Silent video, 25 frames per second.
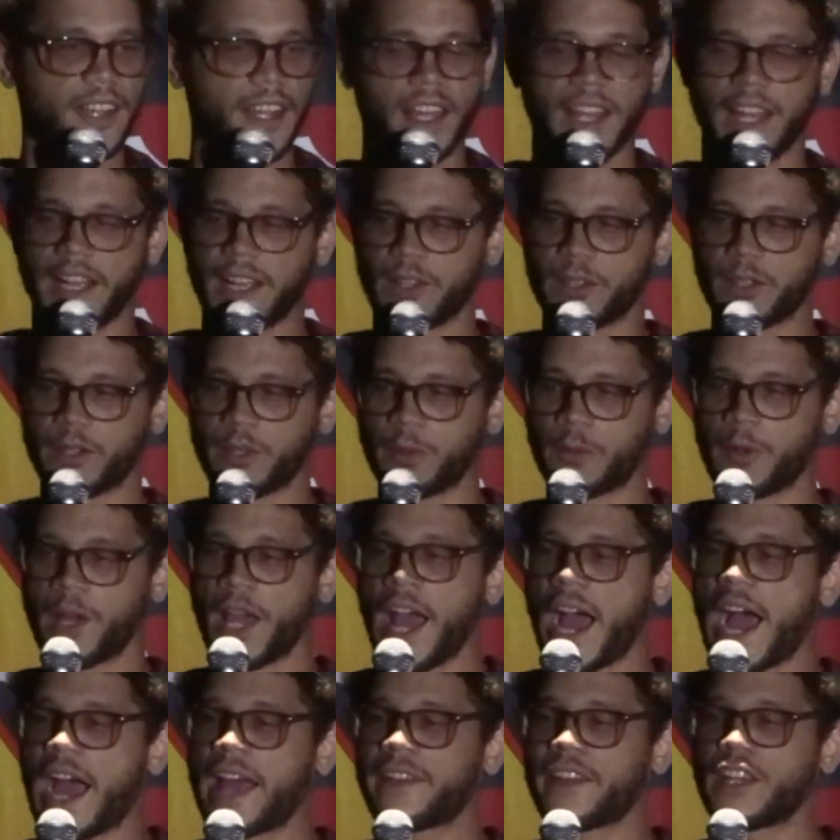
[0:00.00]
I don't
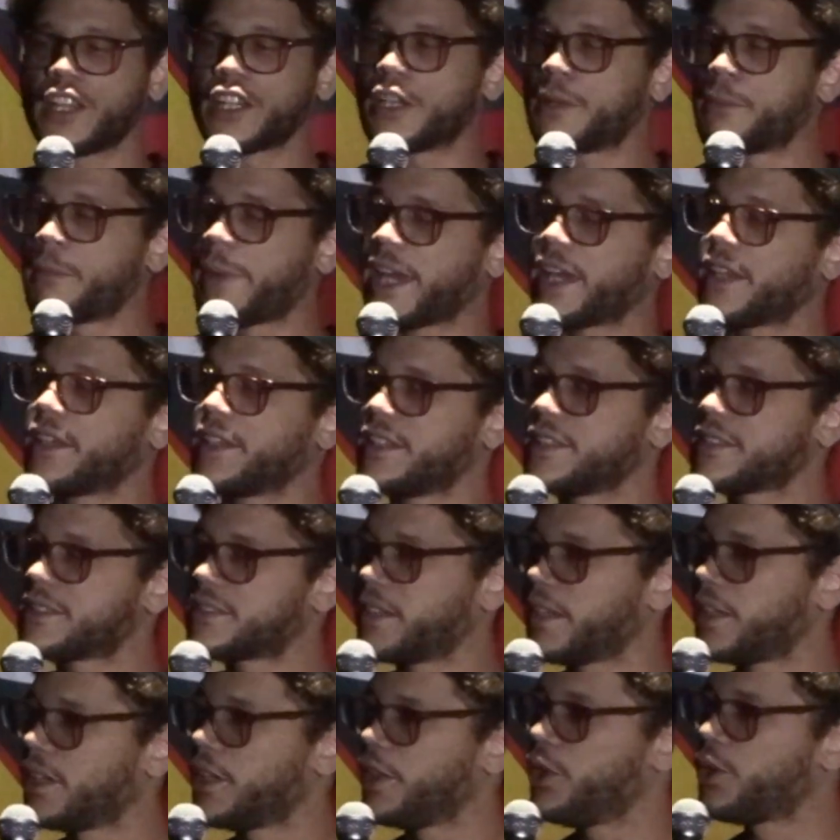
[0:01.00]
know. I think the manliest
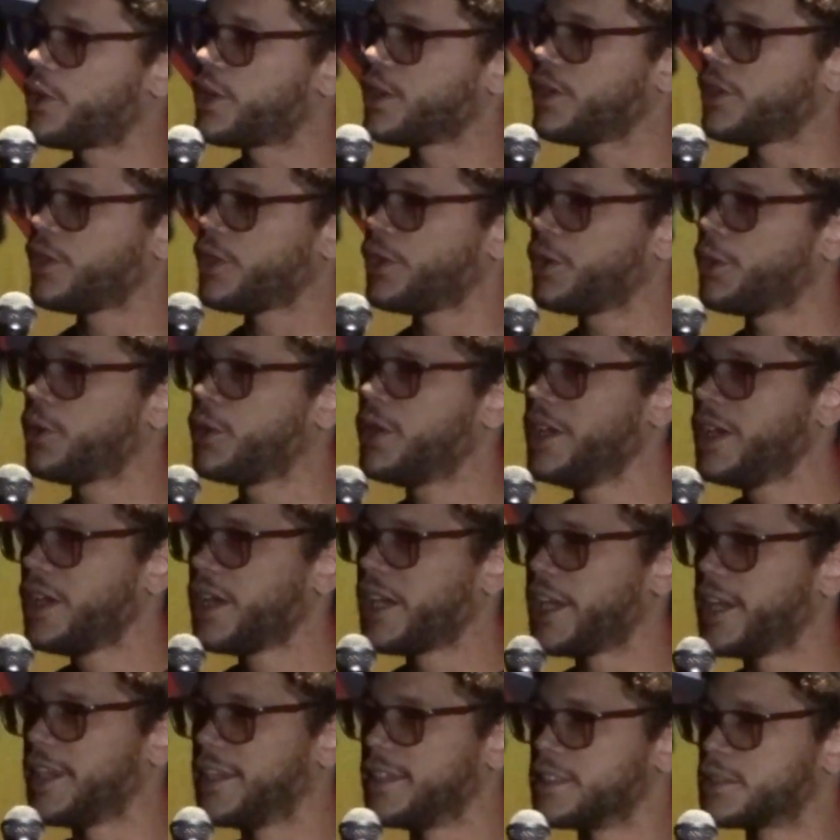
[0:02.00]
thing you can do
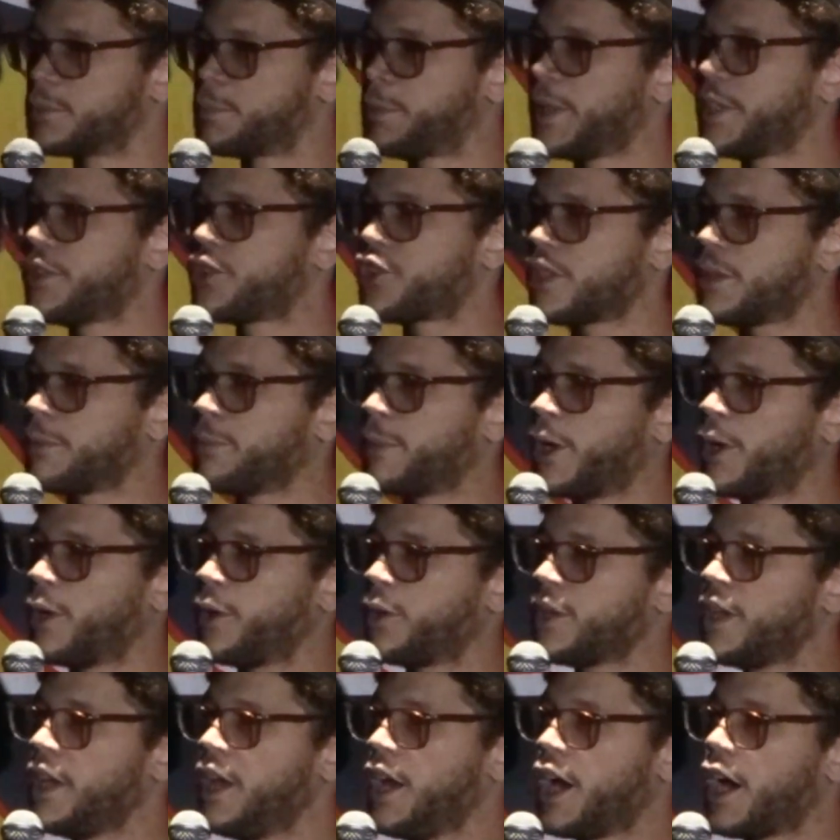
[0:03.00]
is bitch and
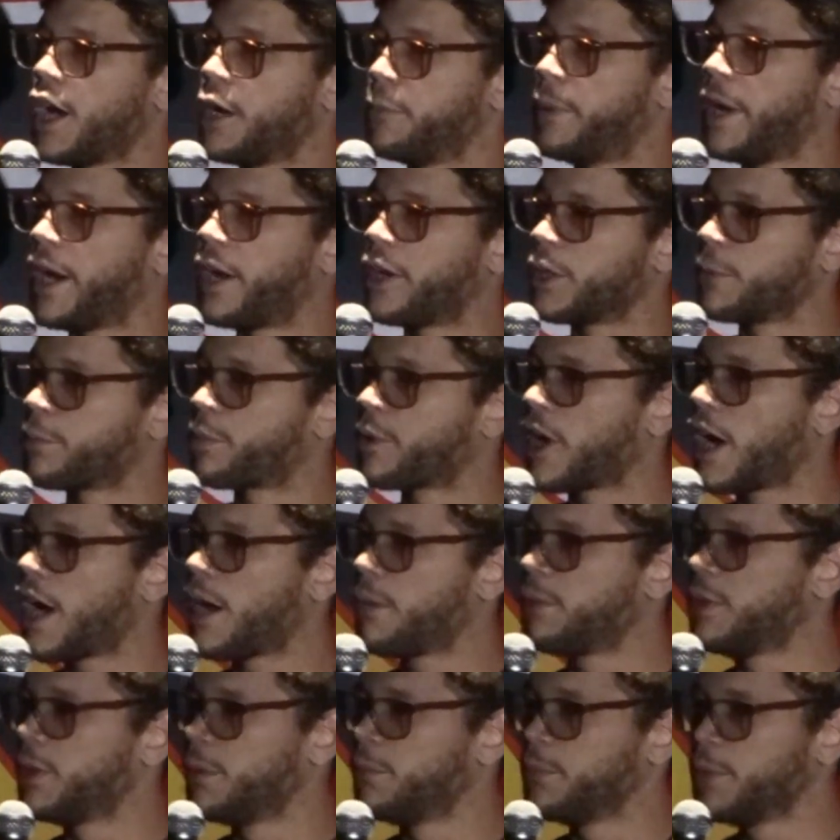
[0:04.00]
moan about a
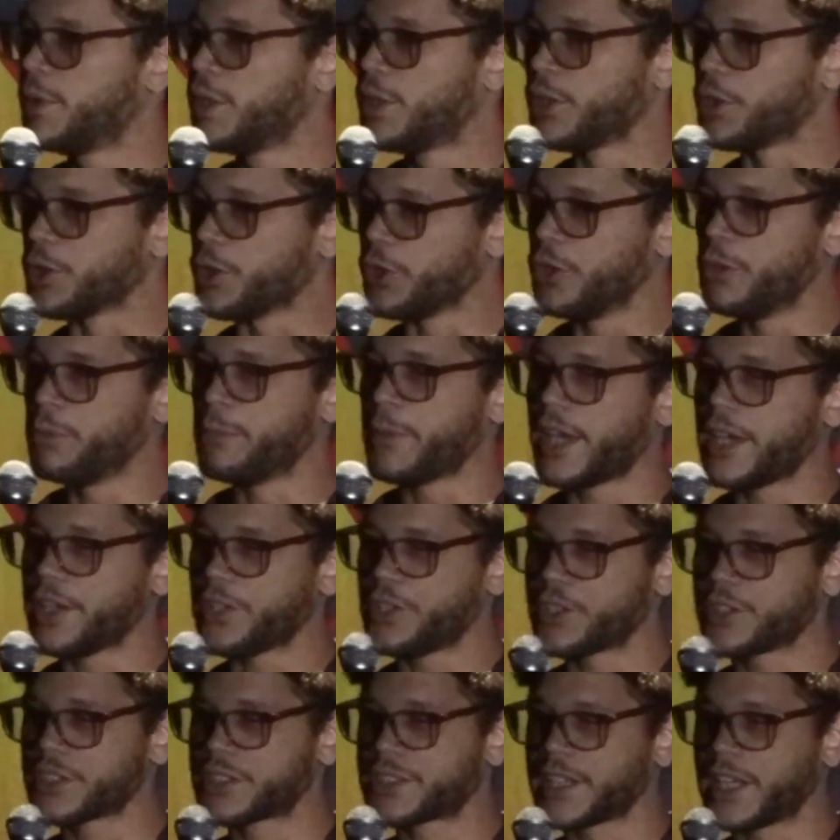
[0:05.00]
problem you made
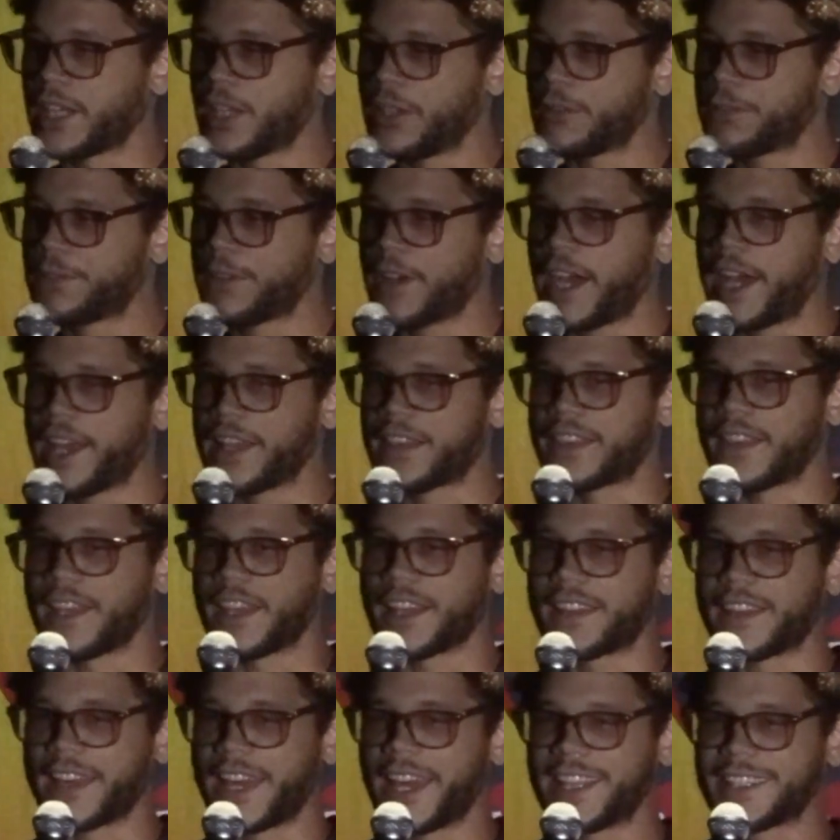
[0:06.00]
yourself. I think
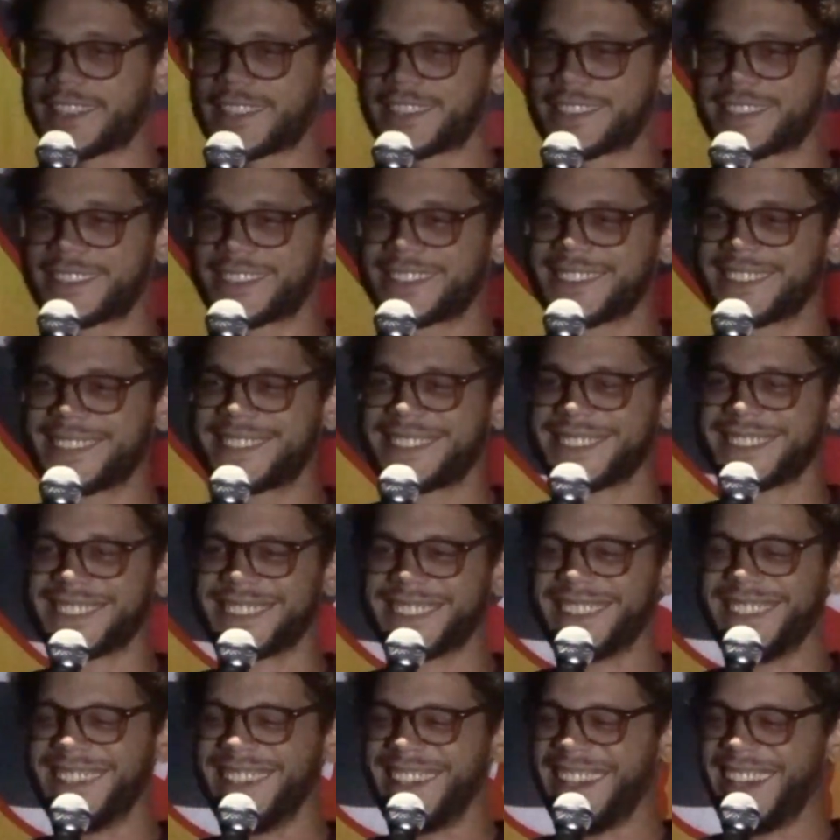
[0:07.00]

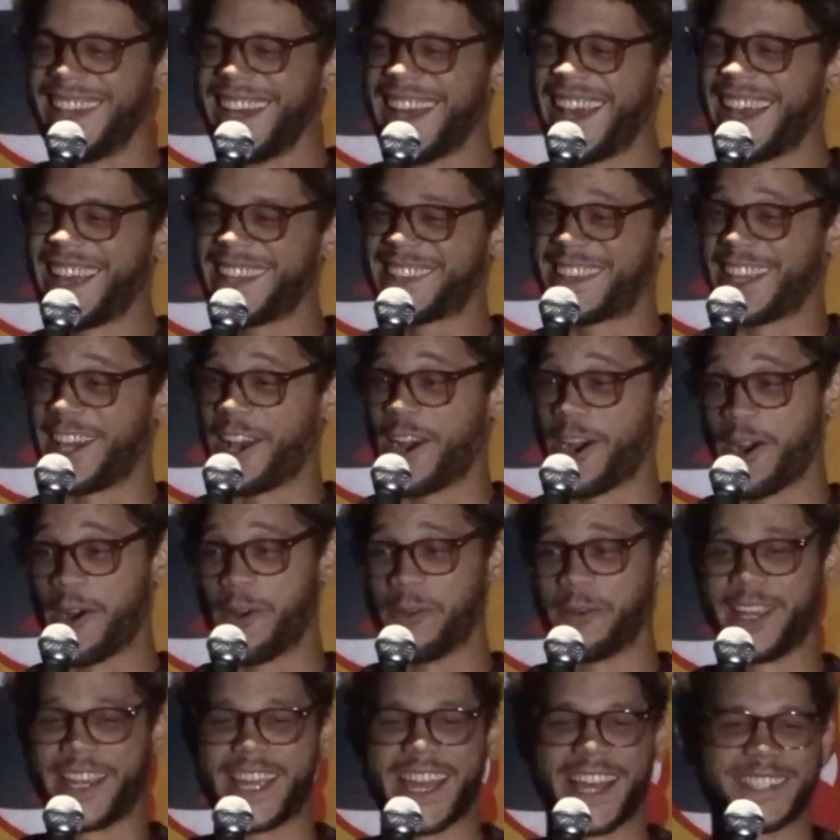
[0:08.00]
that's something. Oh,
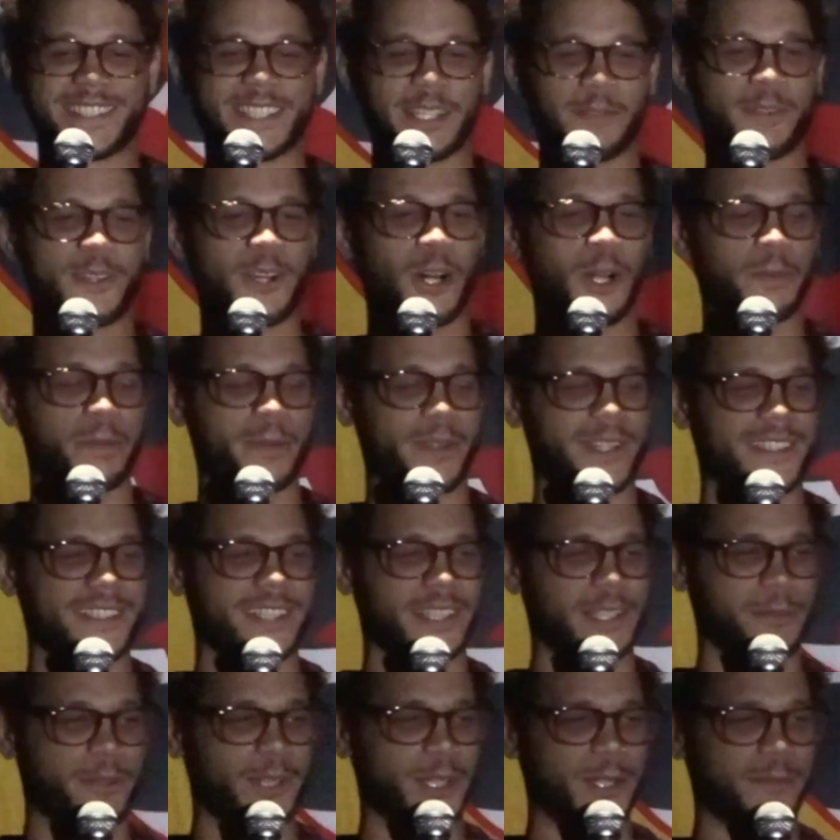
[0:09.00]
we got some culprits
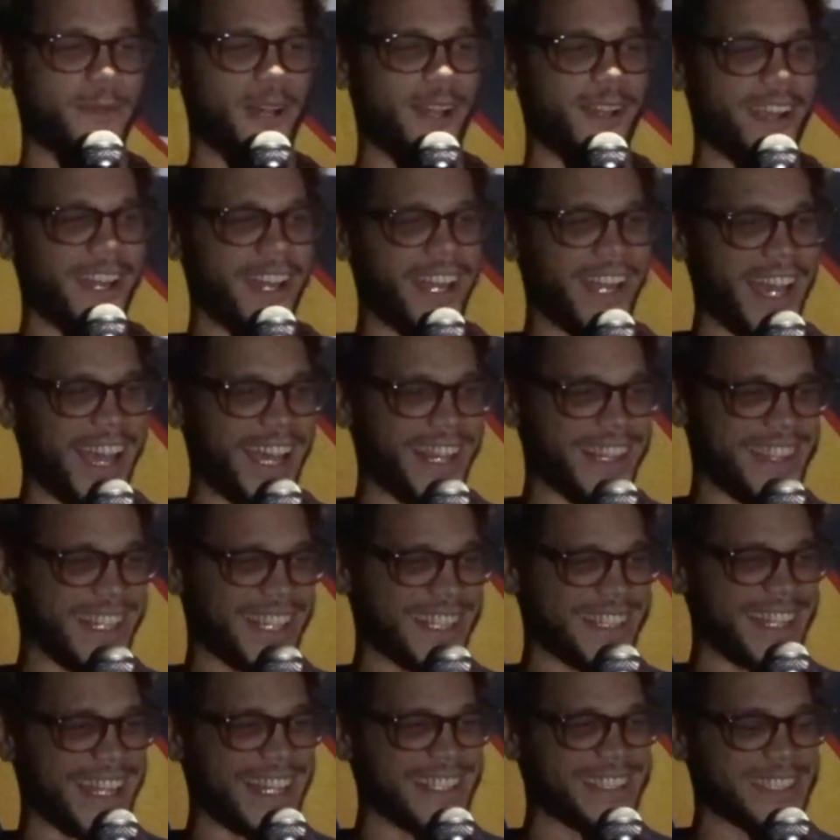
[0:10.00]
in the room? Alright, I
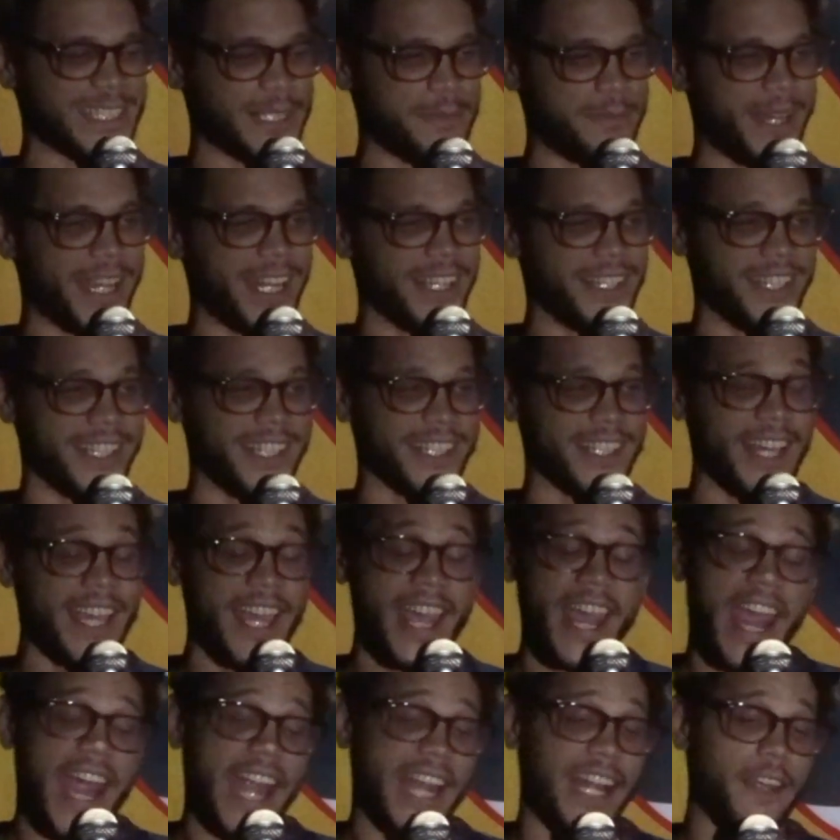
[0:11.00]
think that's the manly.
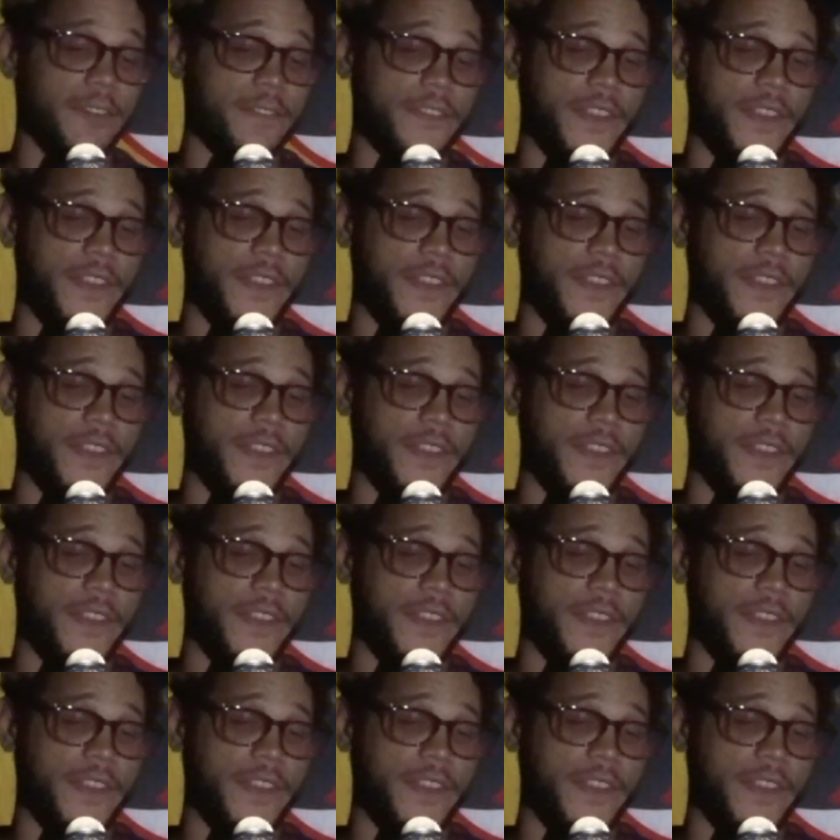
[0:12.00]
And